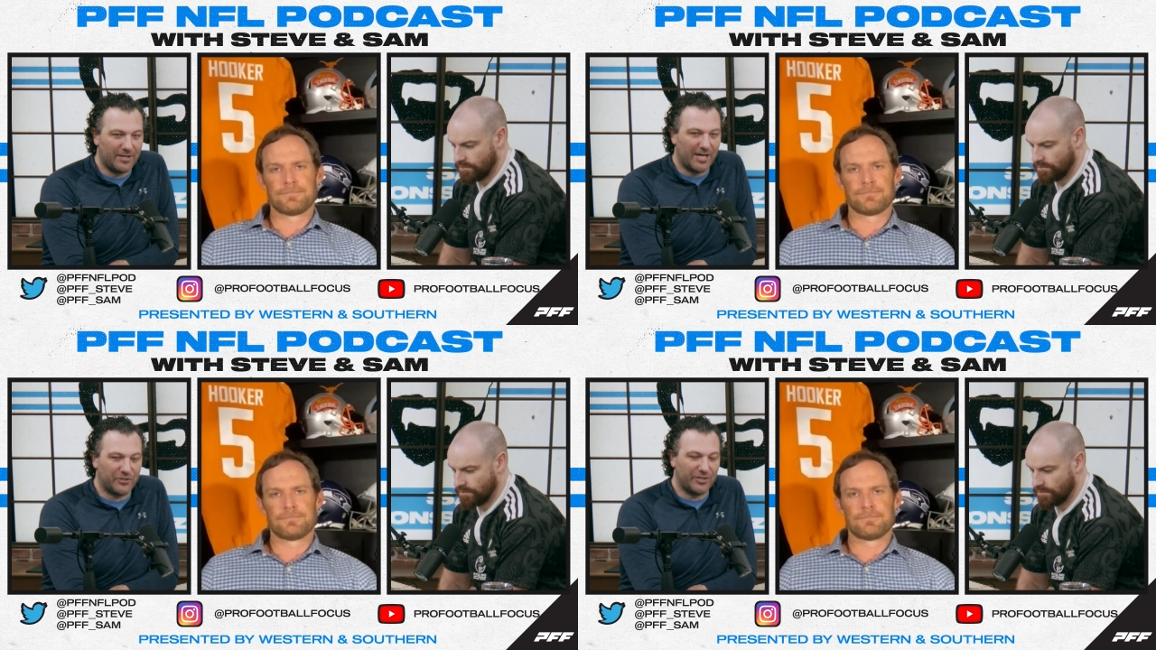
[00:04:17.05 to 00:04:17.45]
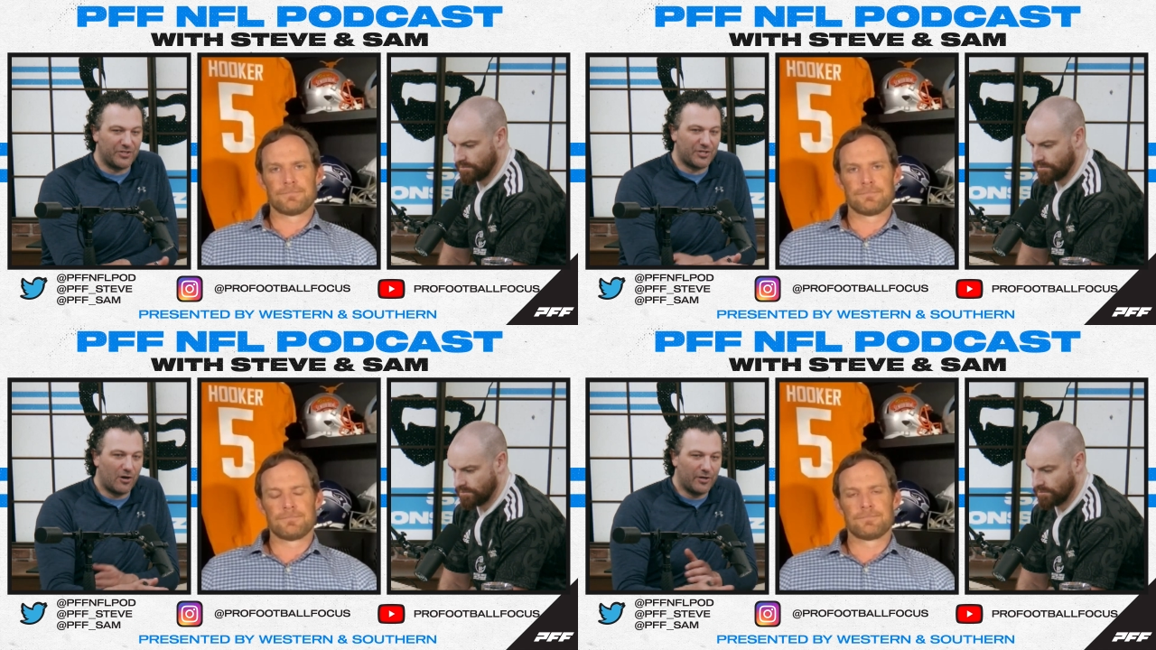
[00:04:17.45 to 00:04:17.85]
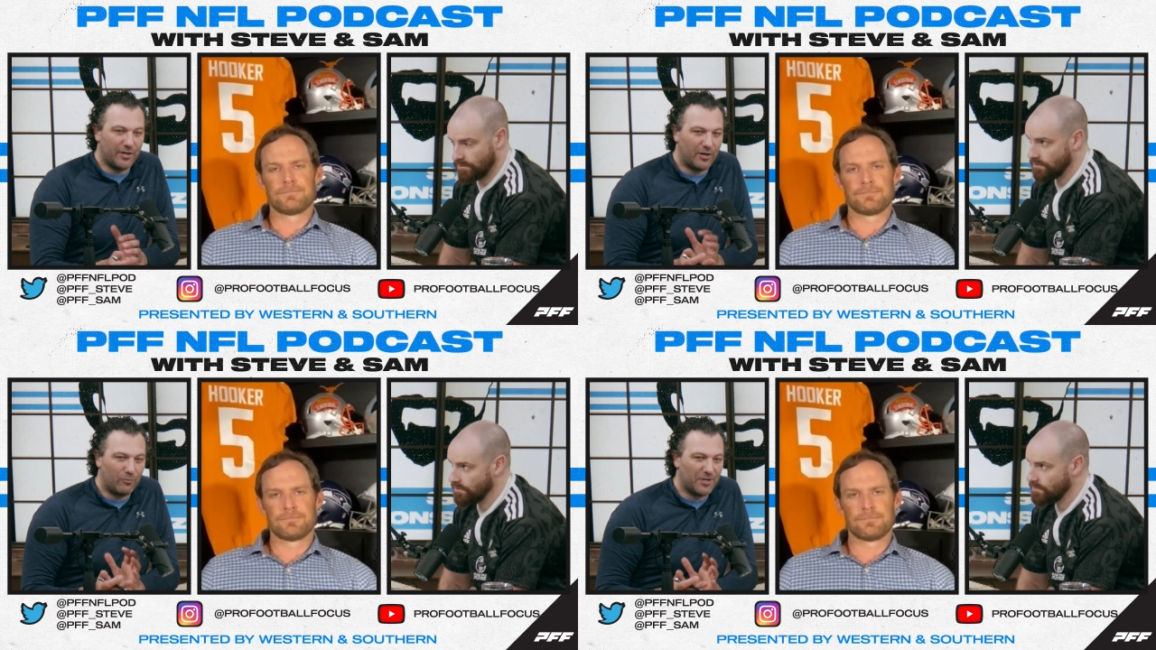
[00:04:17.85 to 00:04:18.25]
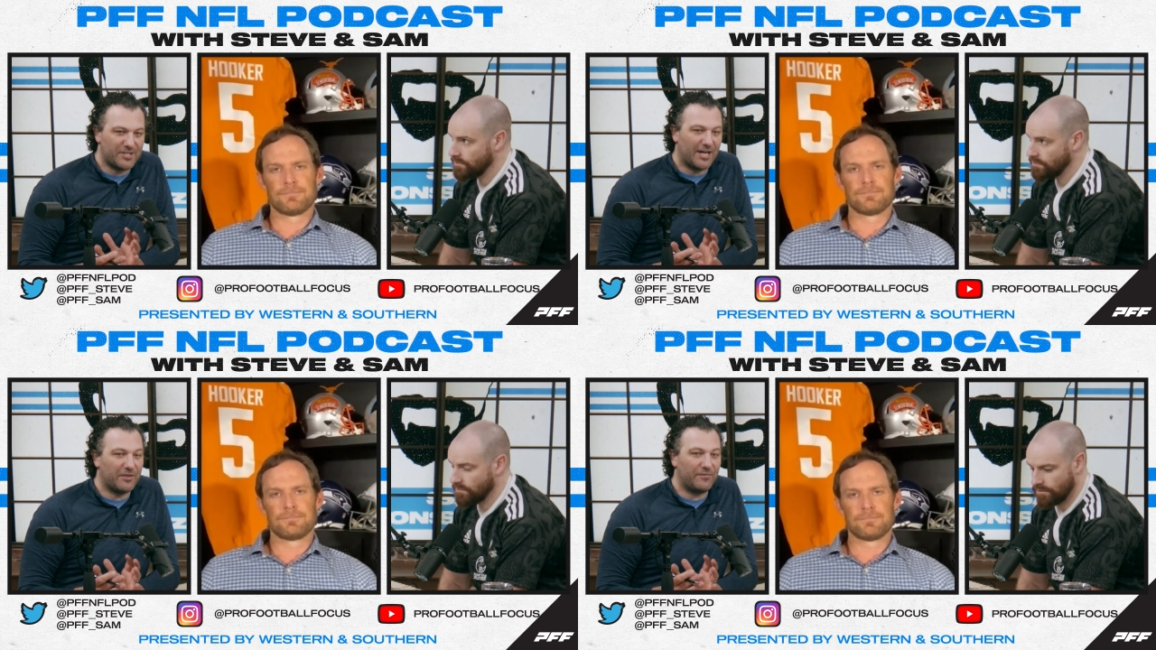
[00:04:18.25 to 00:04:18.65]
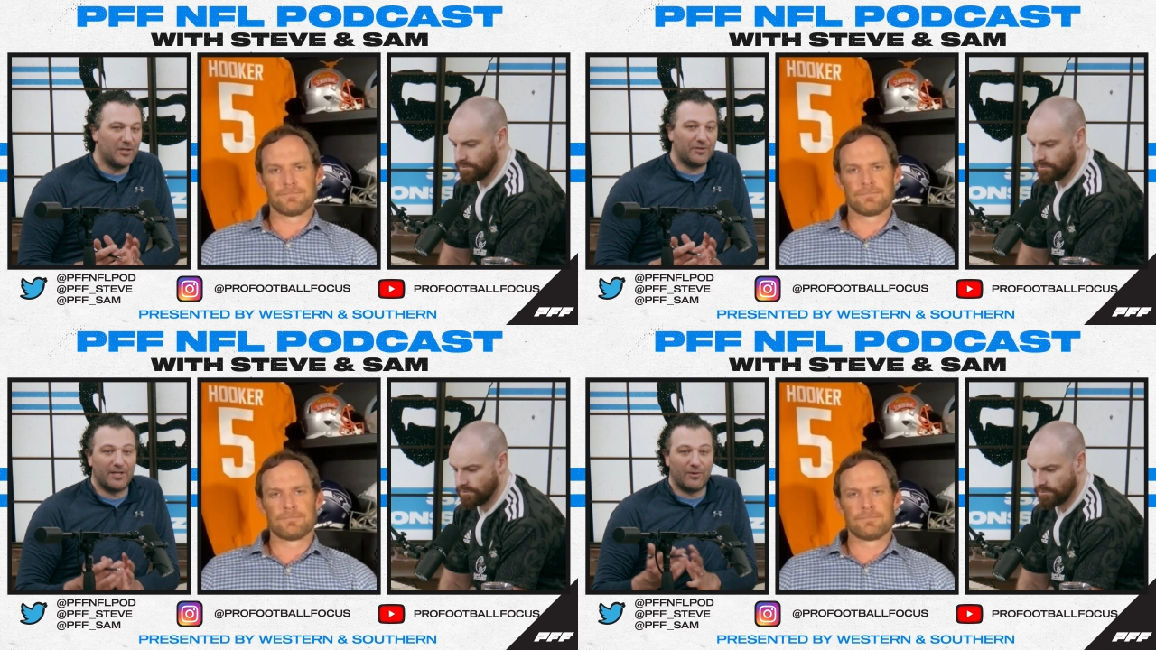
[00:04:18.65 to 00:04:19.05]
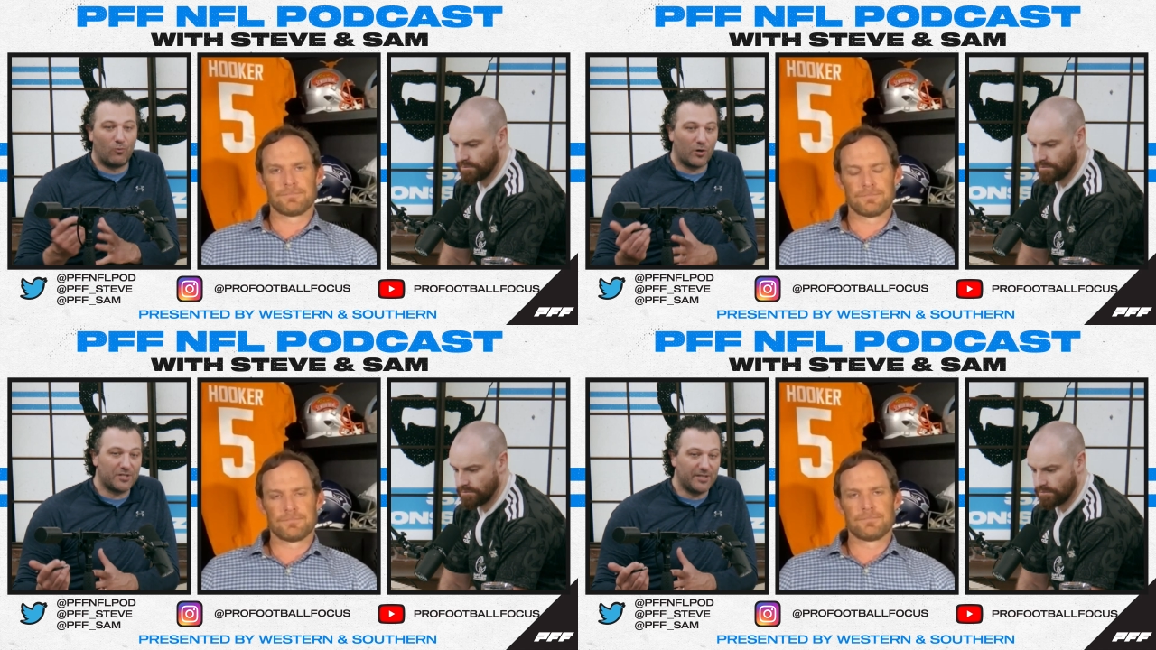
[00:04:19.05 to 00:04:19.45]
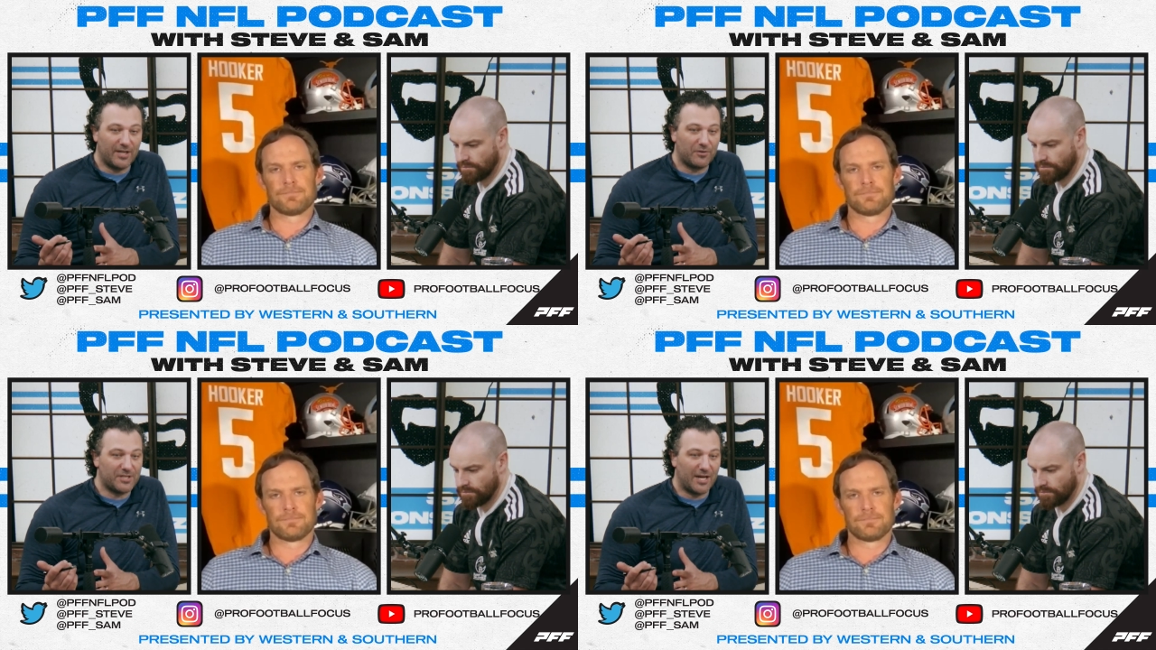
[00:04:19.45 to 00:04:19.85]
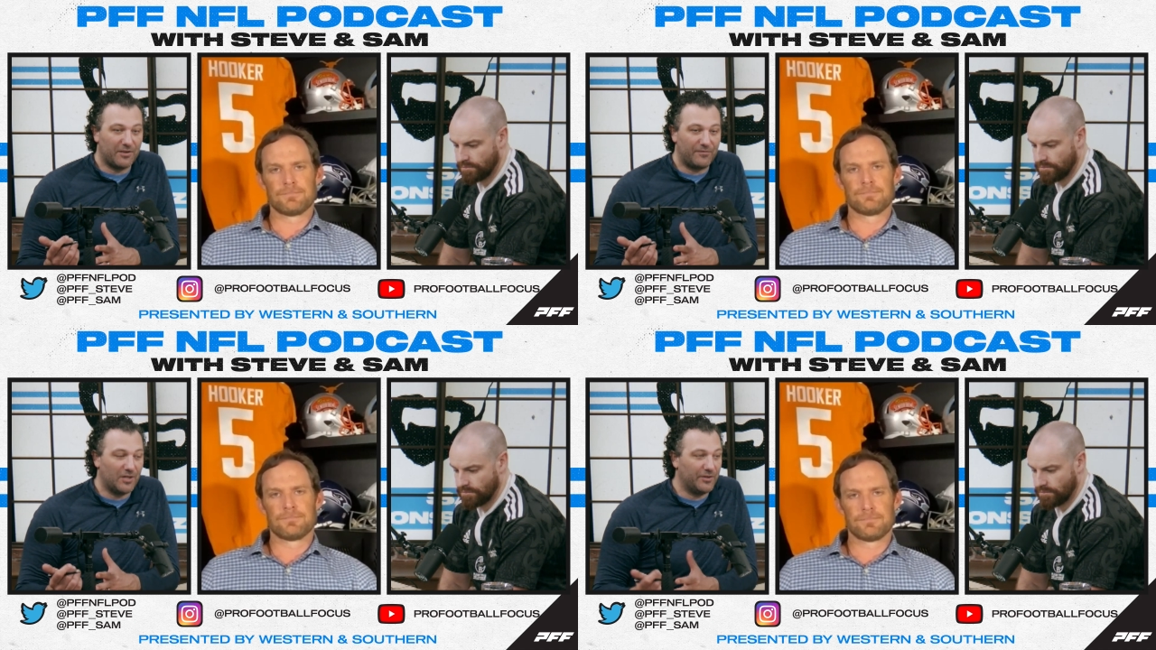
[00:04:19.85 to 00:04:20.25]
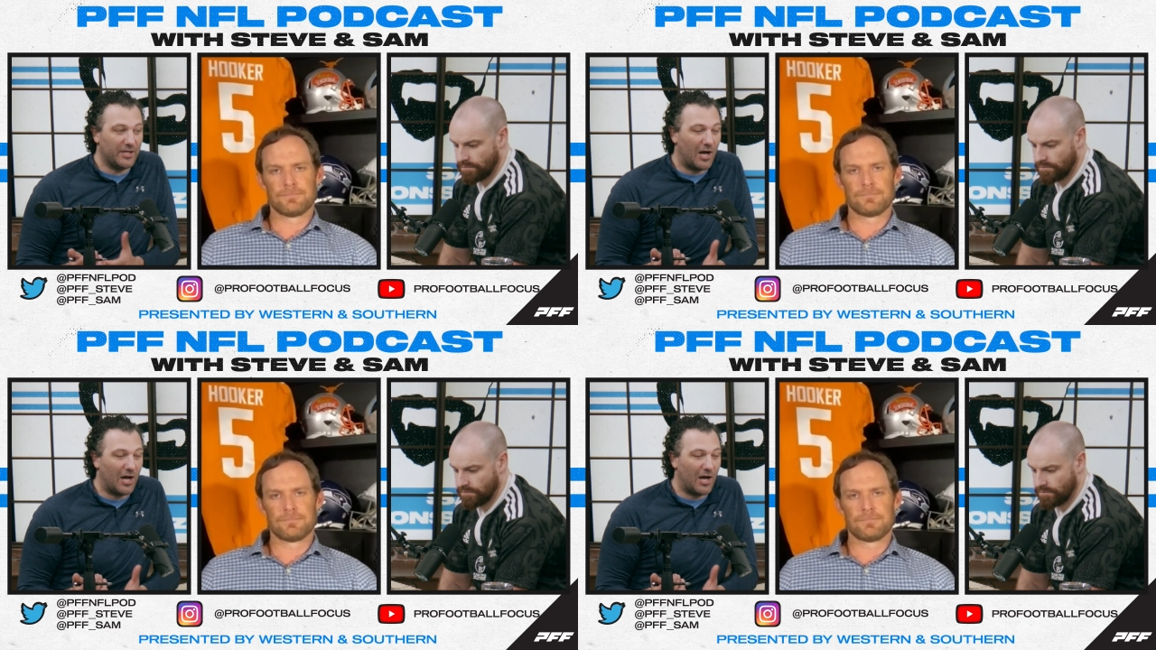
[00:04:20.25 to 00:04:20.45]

Speaker 1: He actually started on one side of the field and then worked to the other side of the field.